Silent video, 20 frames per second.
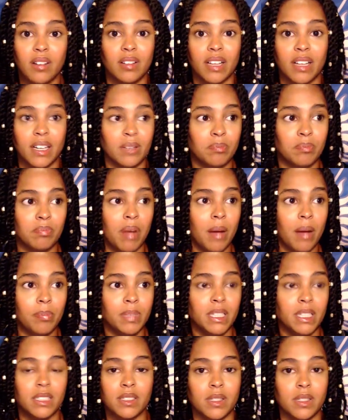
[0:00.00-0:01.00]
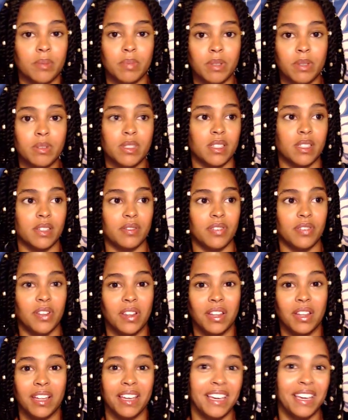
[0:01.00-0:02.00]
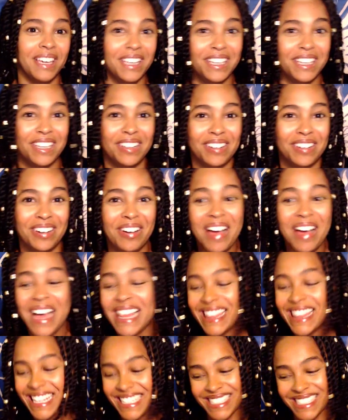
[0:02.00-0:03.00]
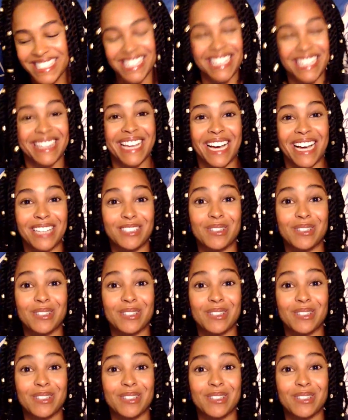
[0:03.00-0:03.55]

like Poppy is abusive, things like that.